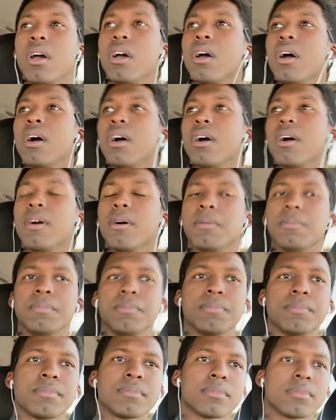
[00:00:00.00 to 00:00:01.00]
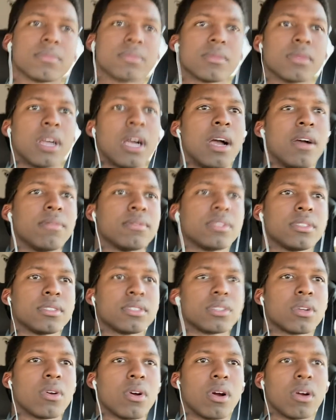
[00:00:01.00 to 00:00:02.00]
I haven't
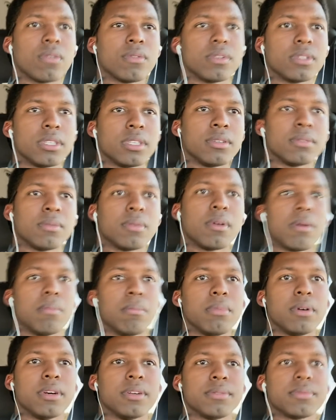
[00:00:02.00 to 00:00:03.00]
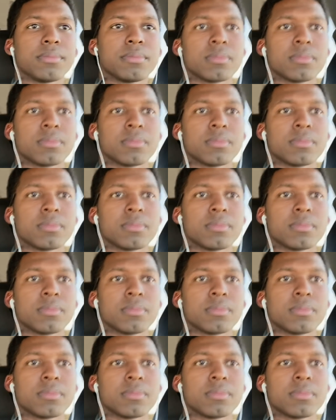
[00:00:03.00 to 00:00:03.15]
touched the car really, but